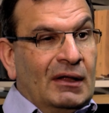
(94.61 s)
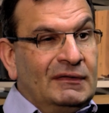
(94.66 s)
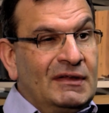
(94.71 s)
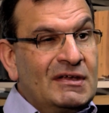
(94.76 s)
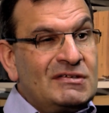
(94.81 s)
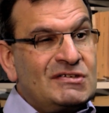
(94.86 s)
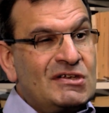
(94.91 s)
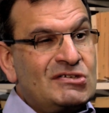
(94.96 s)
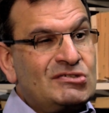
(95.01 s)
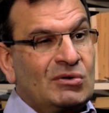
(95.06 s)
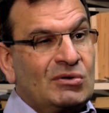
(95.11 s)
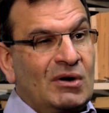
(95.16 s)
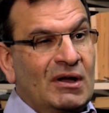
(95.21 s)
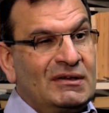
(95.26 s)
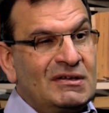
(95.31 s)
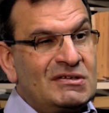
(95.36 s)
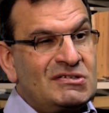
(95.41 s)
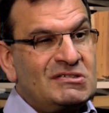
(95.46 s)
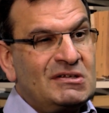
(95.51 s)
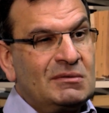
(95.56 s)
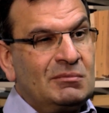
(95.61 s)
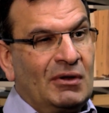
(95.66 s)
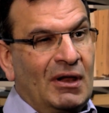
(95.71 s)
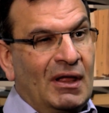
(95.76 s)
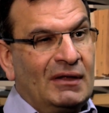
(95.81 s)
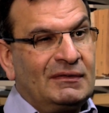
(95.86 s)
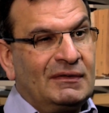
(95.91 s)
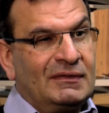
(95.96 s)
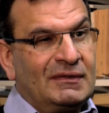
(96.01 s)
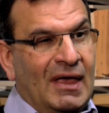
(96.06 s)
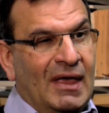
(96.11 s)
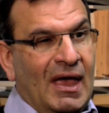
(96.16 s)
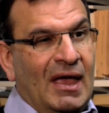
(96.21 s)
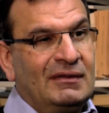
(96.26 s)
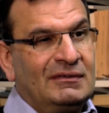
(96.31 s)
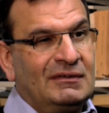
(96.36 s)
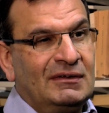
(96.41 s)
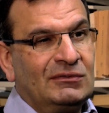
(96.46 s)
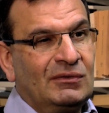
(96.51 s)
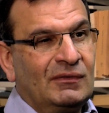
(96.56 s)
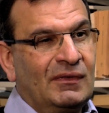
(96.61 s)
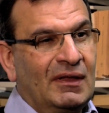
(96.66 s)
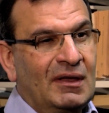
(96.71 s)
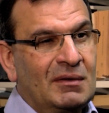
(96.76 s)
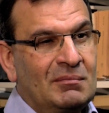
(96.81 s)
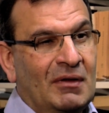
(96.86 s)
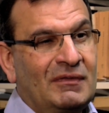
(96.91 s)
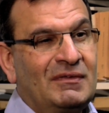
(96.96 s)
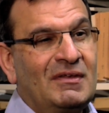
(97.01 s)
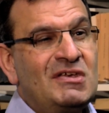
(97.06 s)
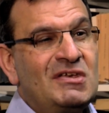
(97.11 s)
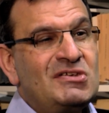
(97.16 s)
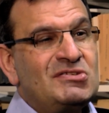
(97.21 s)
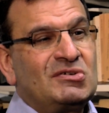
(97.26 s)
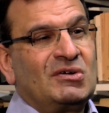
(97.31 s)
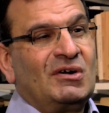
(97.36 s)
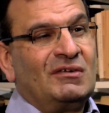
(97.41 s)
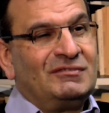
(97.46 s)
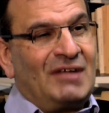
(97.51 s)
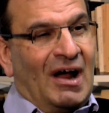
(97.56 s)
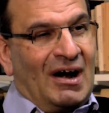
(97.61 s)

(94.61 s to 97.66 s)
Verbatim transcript: This has already stimulated Katie to think about the history of